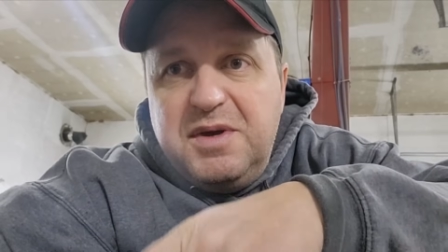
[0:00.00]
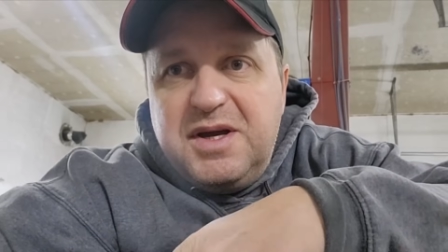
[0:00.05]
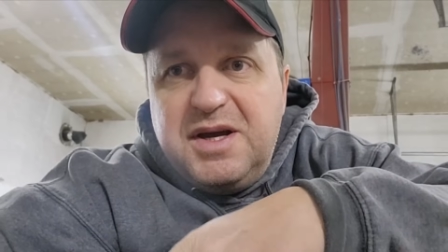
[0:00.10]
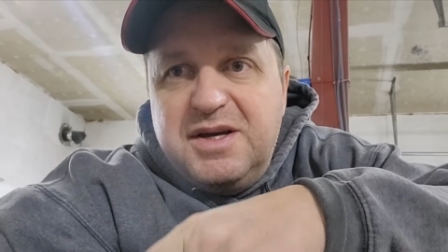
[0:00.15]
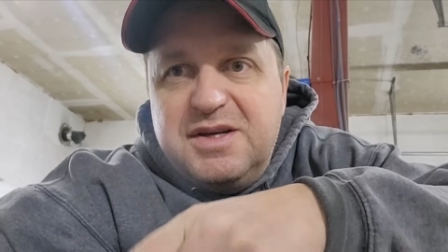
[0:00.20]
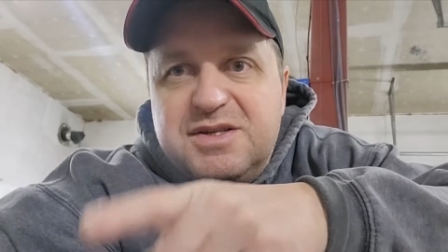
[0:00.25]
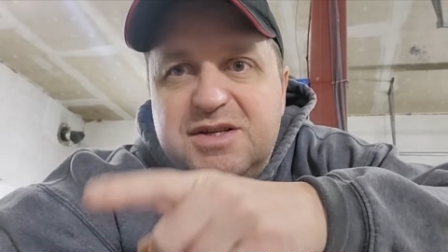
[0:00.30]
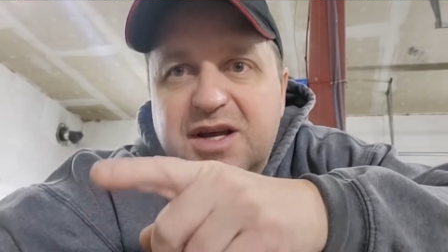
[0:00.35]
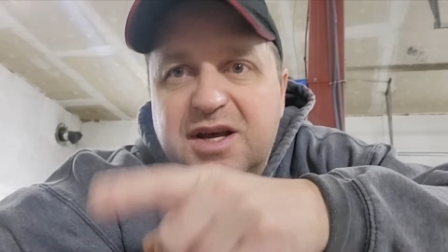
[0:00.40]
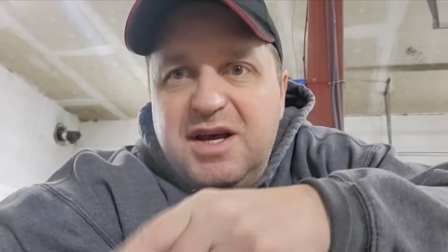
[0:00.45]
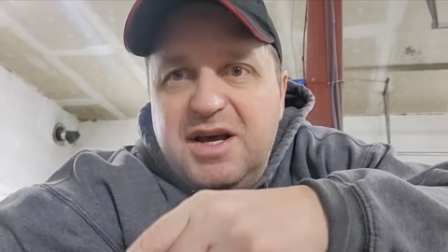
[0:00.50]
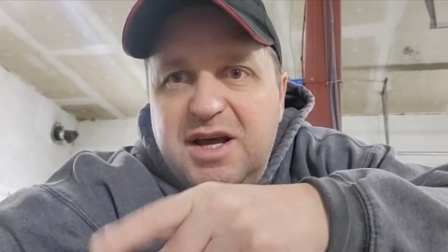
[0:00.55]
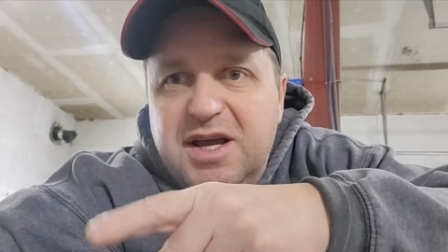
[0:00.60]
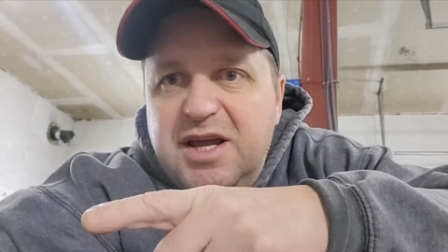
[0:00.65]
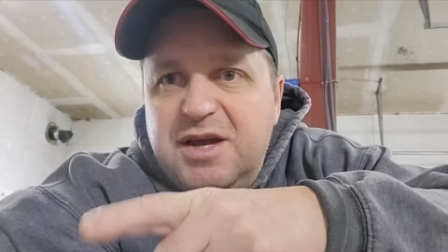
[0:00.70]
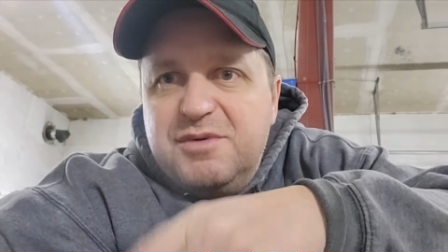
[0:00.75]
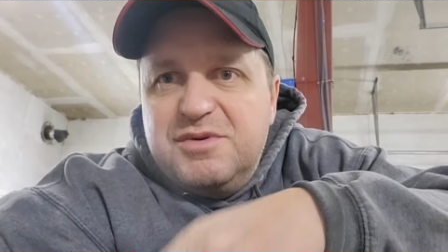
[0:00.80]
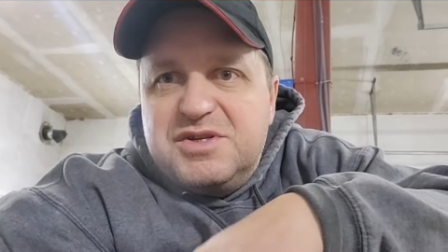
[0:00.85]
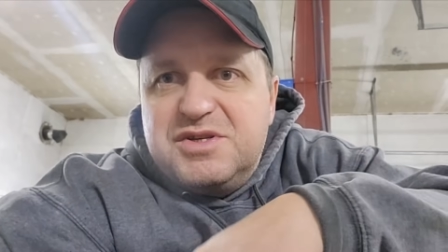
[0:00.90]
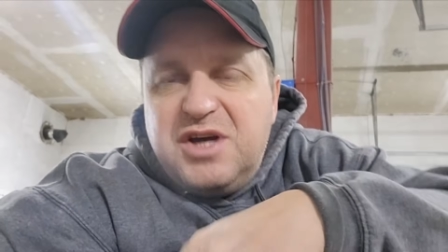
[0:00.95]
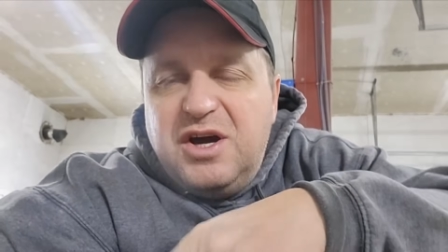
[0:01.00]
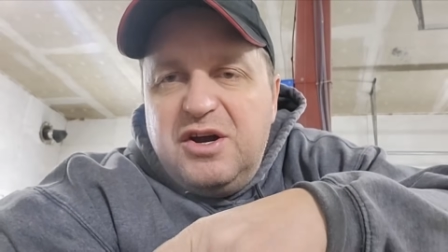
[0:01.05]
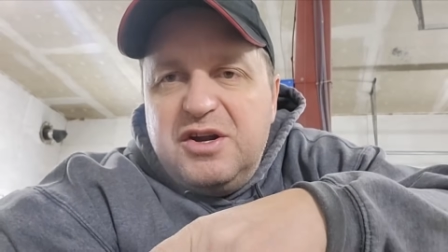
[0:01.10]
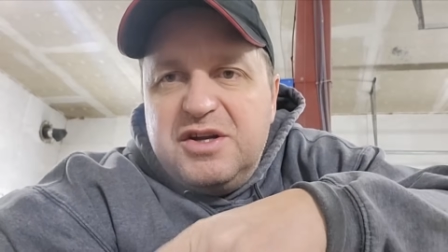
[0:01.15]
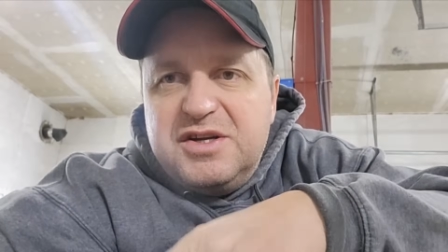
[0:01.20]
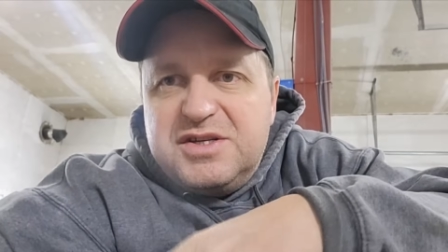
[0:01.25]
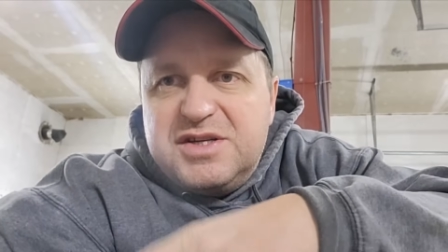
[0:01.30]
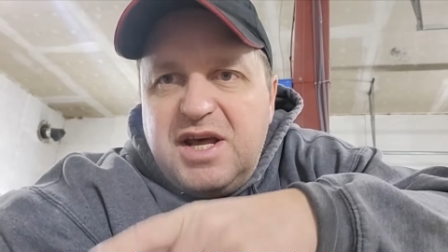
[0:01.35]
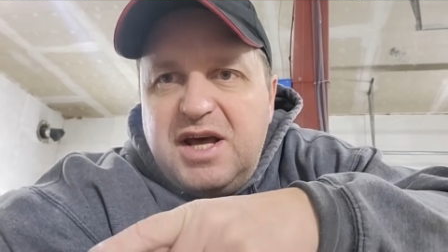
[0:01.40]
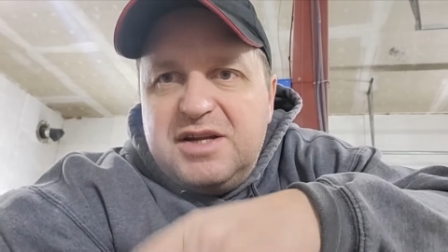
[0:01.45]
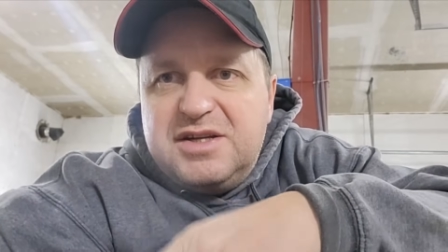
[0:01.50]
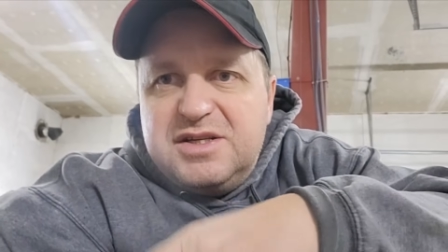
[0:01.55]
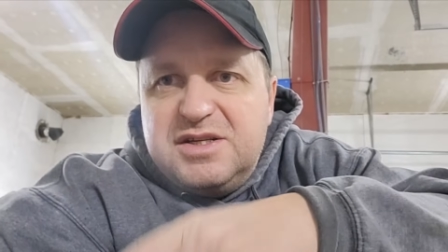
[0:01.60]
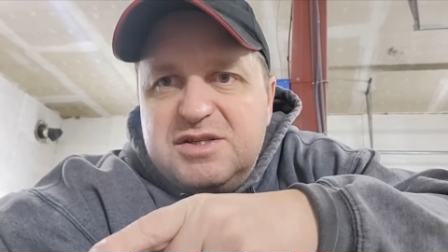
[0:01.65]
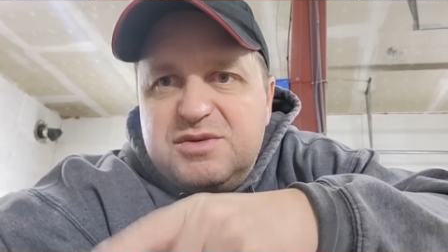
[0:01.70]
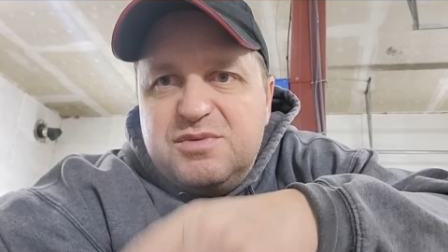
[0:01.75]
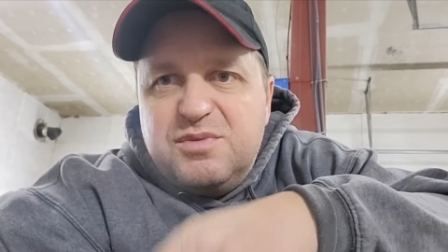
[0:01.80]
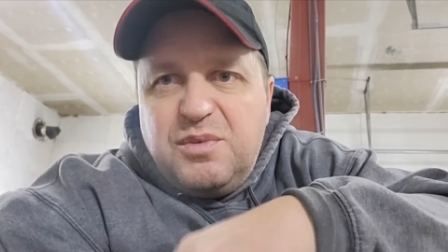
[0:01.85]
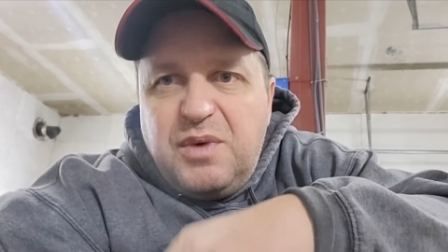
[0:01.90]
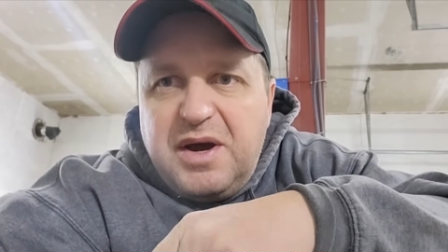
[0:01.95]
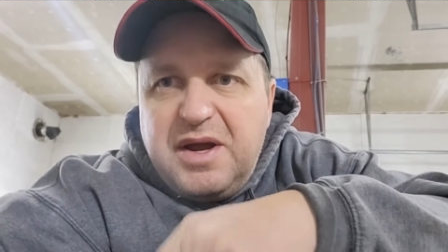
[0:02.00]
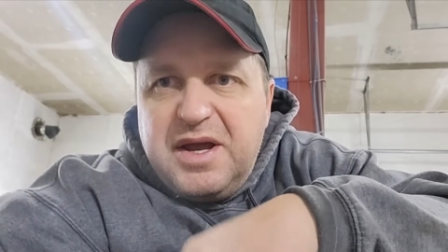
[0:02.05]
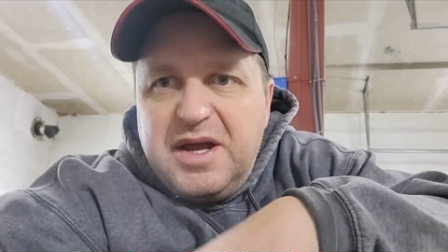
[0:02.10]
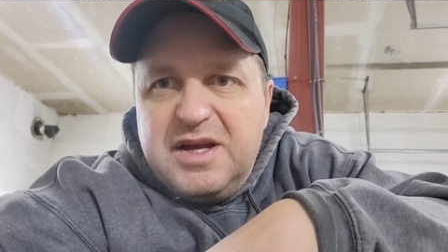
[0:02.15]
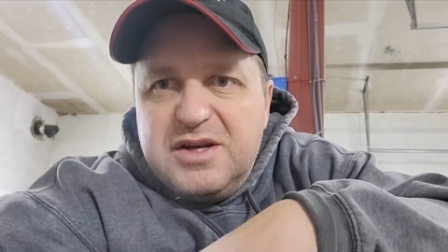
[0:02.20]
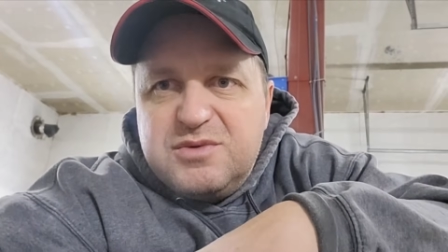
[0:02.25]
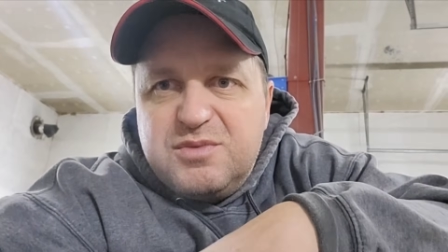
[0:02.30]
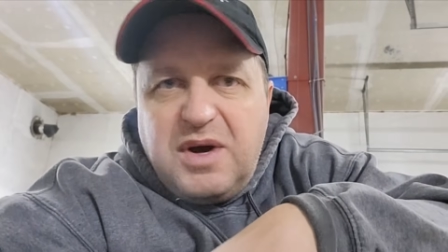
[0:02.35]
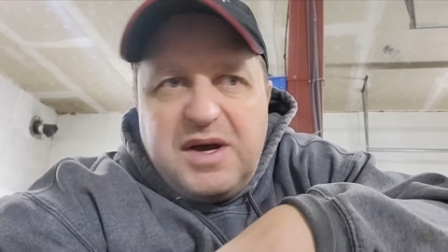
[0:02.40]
because he was telling us that's his wife